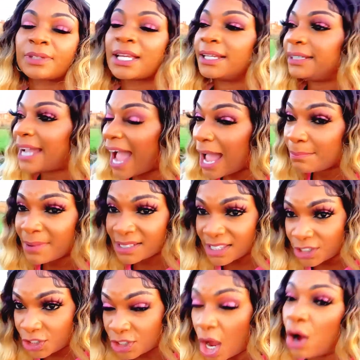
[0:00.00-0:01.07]
God must
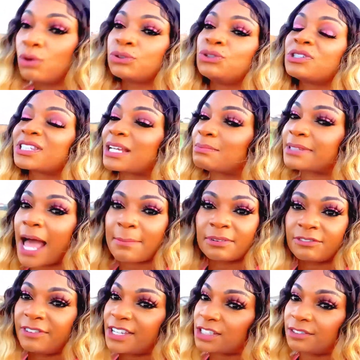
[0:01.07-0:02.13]
have shown you some type of
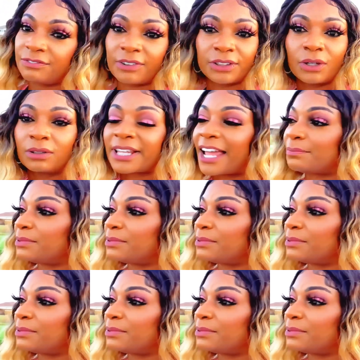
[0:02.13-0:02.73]
vision for your life,